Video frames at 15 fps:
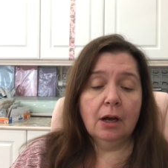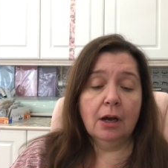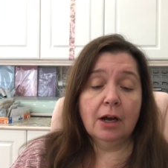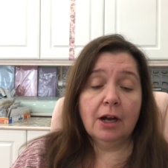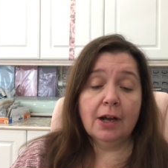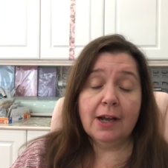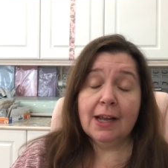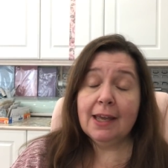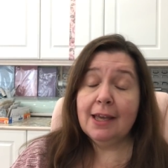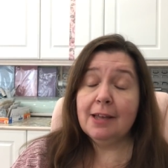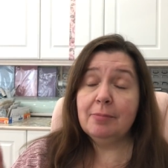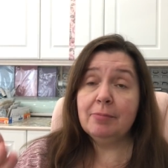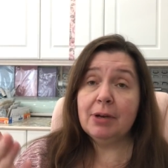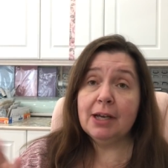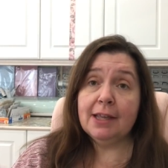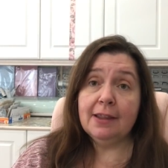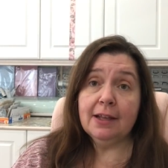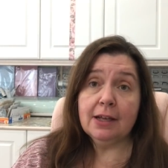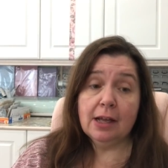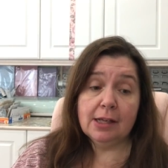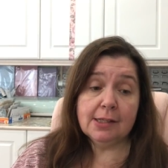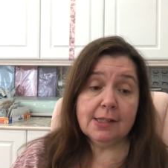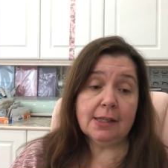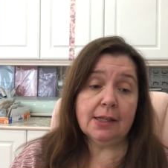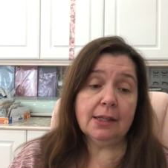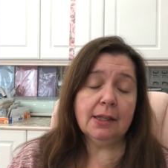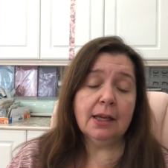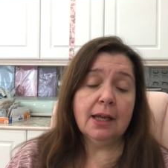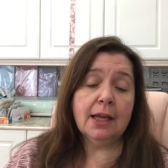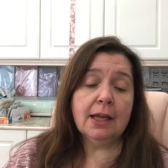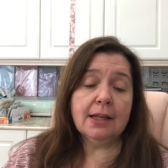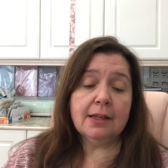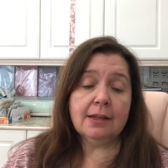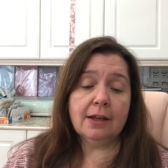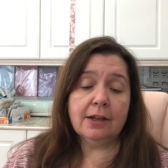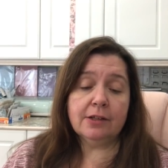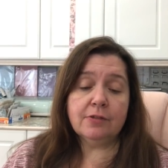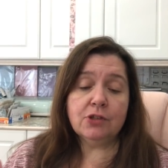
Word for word: uh, again by cousin, uh,